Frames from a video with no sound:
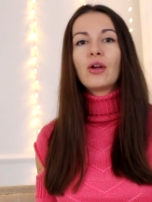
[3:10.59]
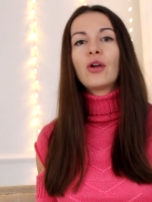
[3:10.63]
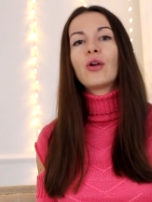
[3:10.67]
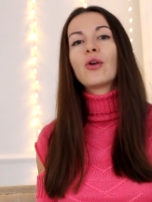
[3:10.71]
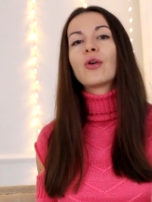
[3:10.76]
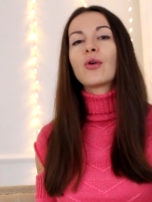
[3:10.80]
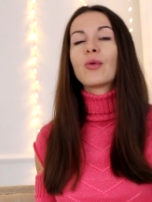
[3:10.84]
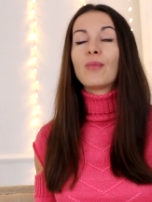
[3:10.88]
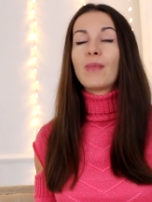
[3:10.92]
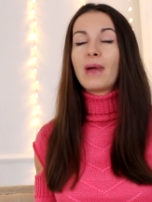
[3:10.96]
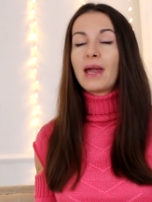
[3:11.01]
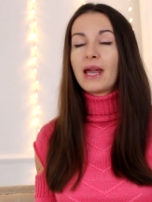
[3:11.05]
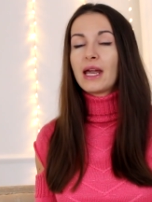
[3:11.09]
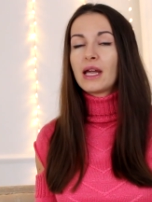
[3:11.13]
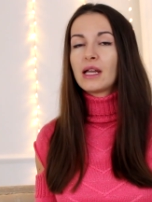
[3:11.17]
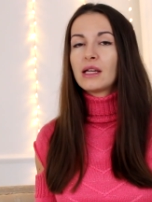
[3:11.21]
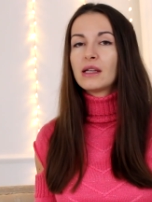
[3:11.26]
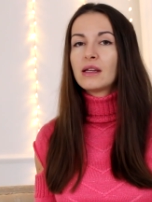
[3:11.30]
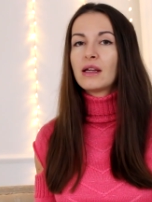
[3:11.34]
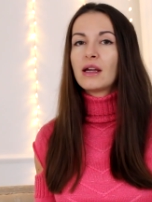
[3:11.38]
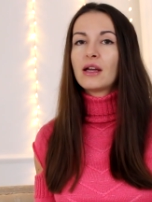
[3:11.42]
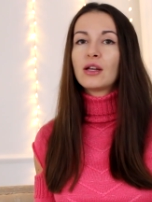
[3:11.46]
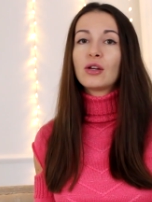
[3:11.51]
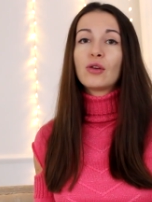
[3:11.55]
her man,
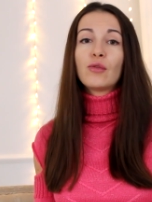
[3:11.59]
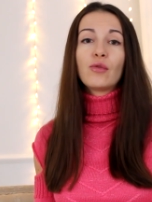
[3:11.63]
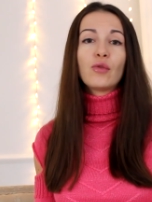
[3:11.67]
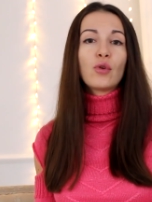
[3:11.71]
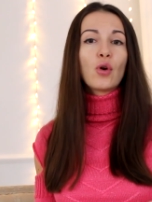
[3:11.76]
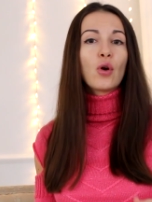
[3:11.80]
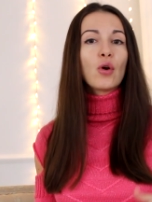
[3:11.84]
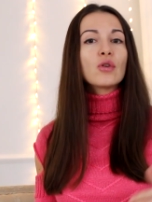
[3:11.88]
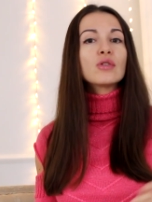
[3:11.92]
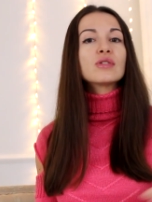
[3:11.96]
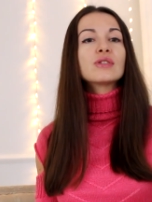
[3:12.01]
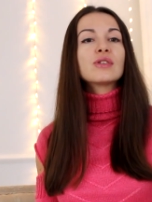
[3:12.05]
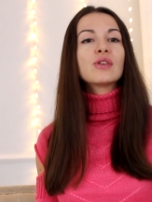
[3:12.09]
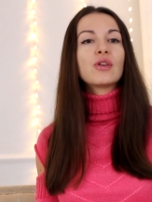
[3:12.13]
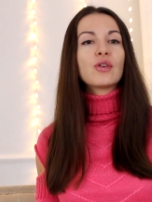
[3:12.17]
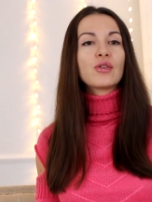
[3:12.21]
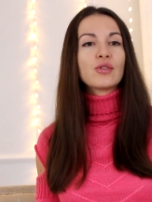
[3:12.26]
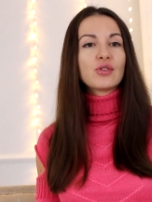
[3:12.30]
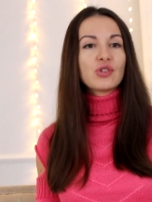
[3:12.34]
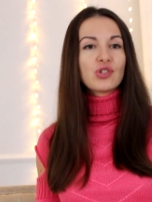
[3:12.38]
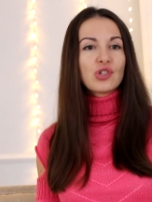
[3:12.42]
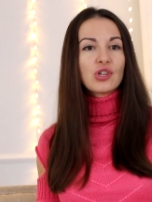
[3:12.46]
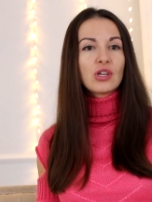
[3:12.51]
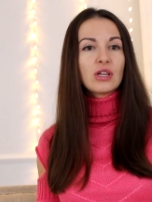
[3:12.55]
and of course
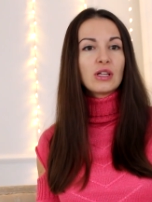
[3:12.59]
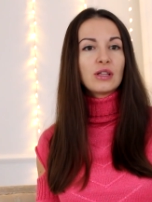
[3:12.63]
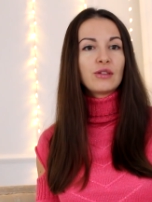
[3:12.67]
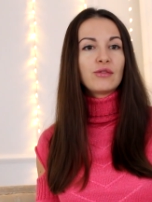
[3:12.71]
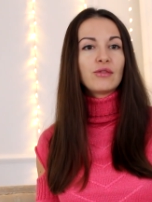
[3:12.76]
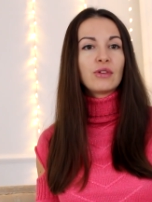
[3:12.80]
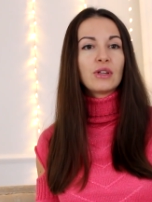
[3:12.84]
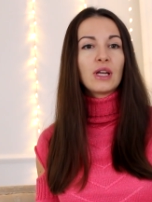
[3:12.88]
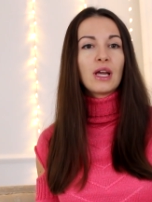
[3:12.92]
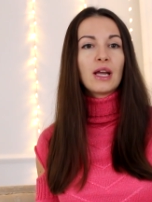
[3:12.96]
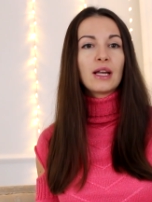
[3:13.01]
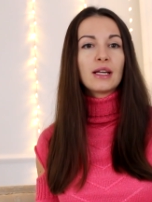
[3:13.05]
her children,